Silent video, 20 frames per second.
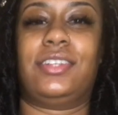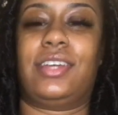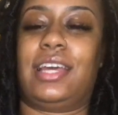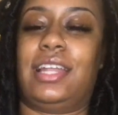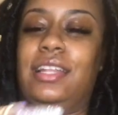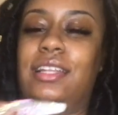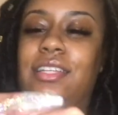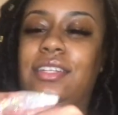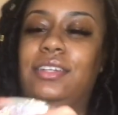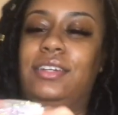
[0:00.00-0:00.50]
got
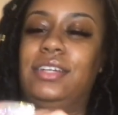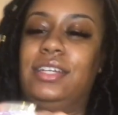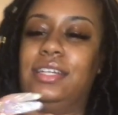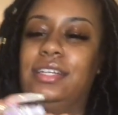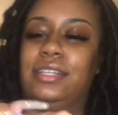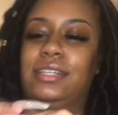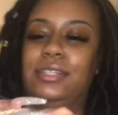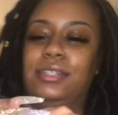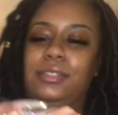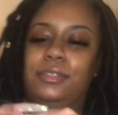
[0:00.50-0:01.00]
a little
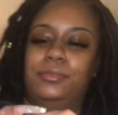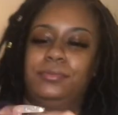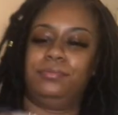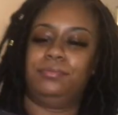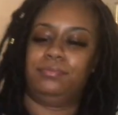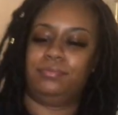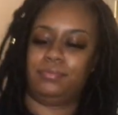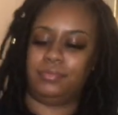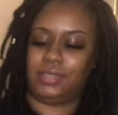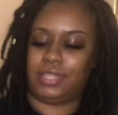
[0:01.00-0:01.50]

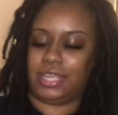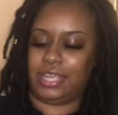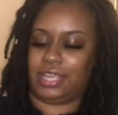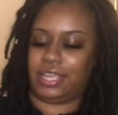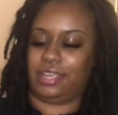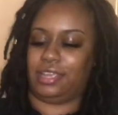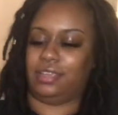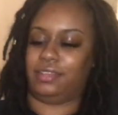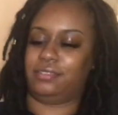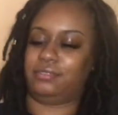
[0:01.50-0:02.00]

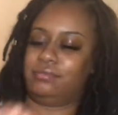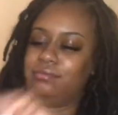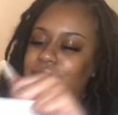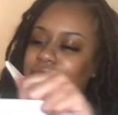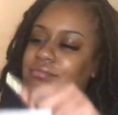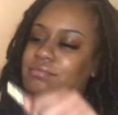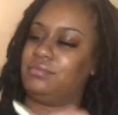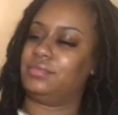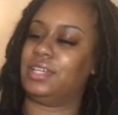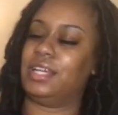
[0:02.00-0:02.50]
thing,
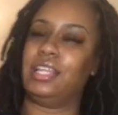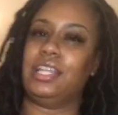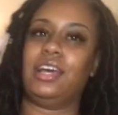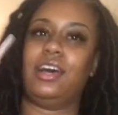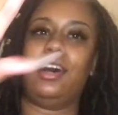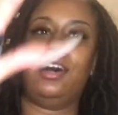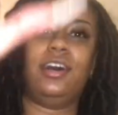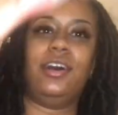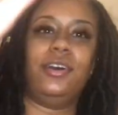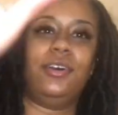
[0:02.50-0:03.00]
a little
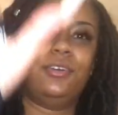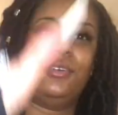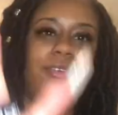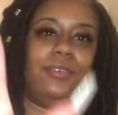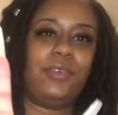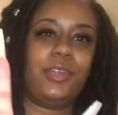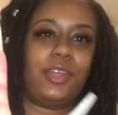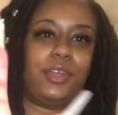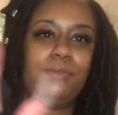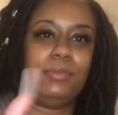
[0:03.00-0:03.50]
hole
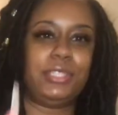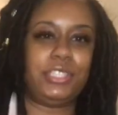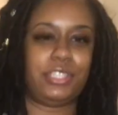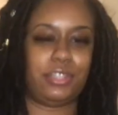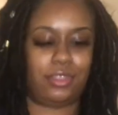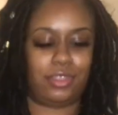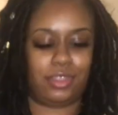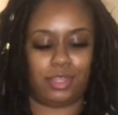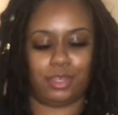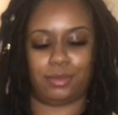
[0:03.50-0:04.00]
where you can put
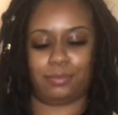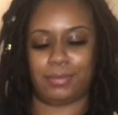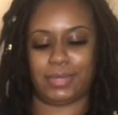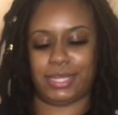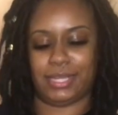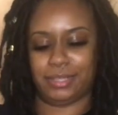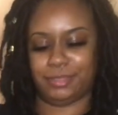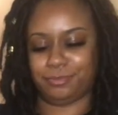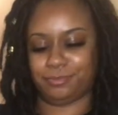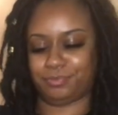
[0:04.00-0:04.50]
your thumb
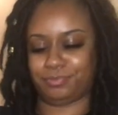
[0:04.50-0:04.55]
in